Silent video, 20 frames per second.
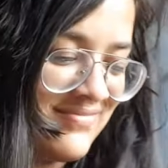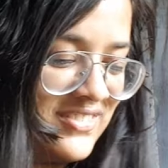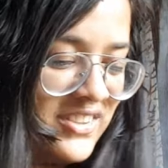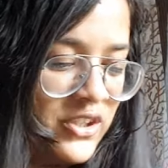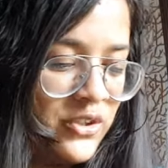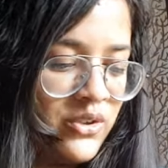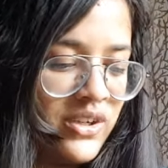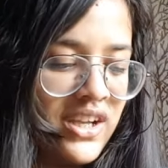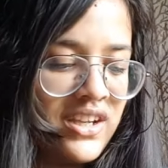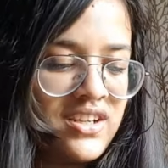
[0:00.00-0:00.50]

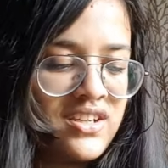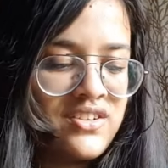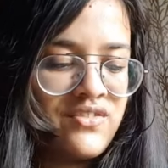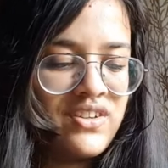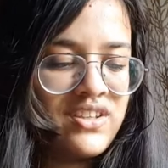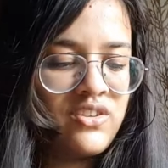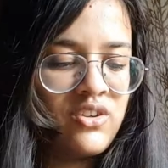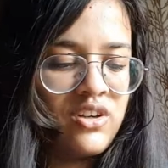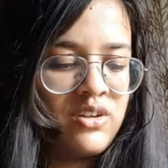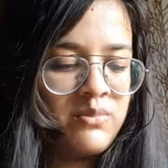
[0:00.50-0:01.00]
you get it
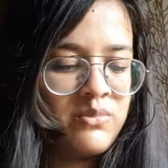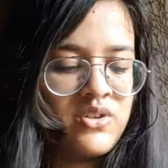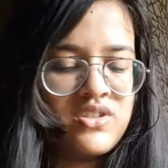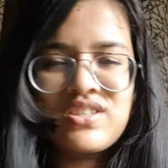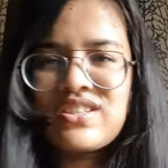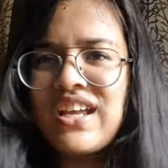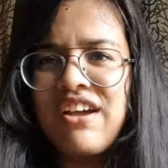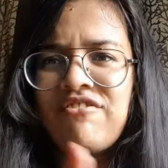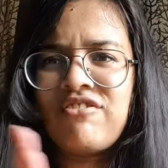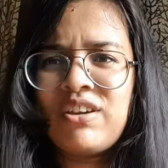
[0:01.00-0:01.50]
with
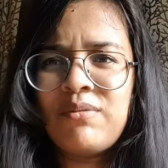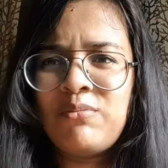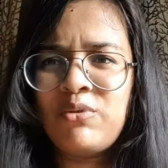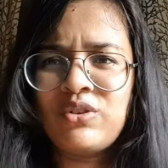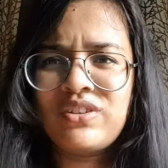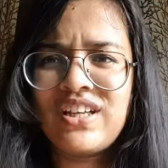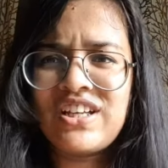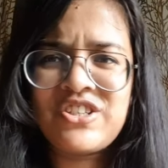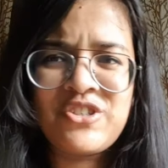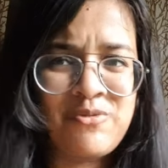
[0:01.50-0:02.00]
almost every
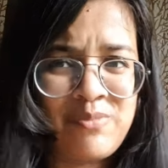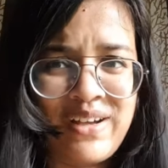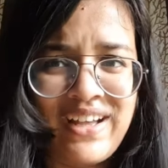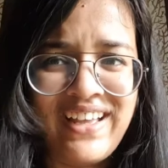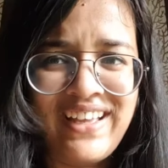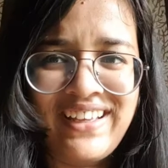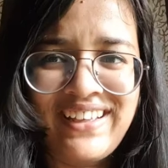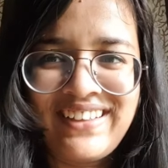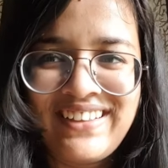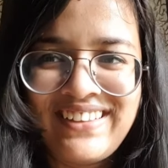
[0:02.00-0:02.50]
book that you
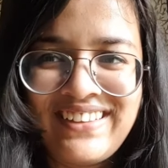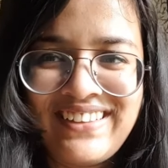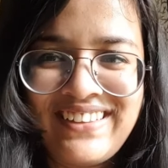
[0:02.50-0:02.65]
buy